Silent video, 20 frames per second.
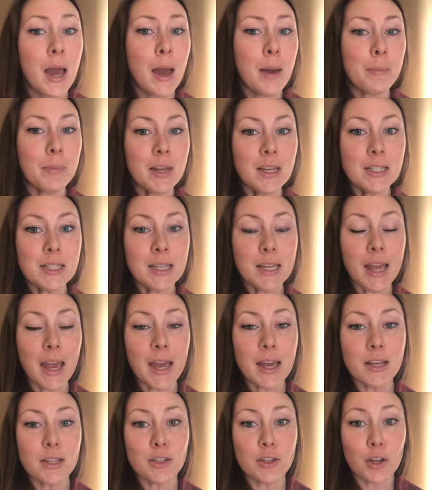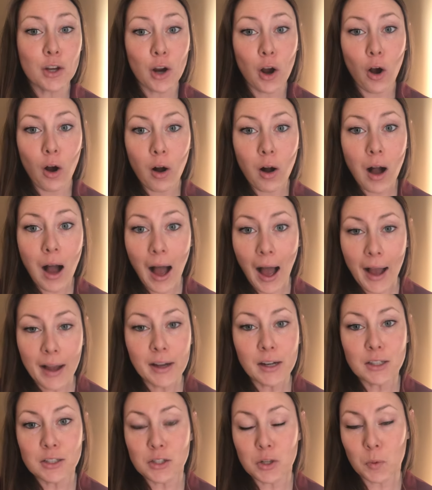PTAs, they're all
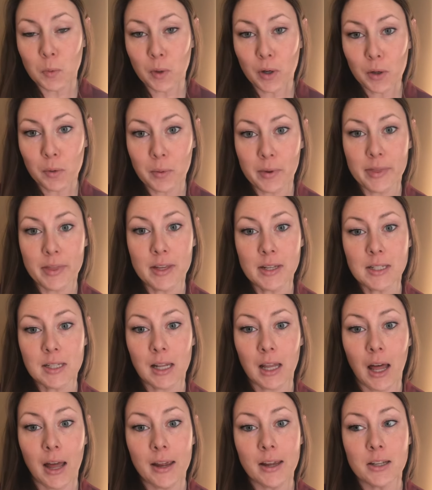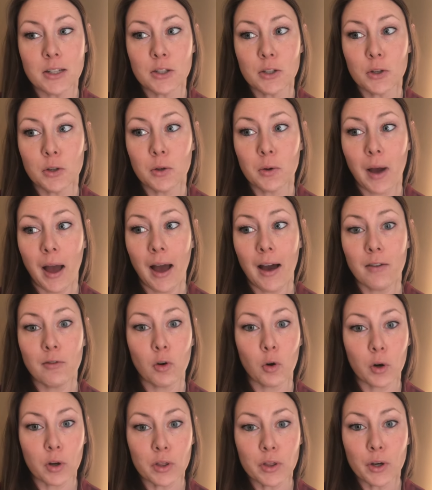hired to work with these clients who have
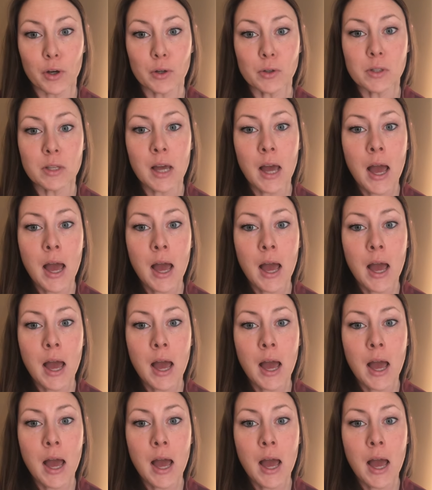orthos,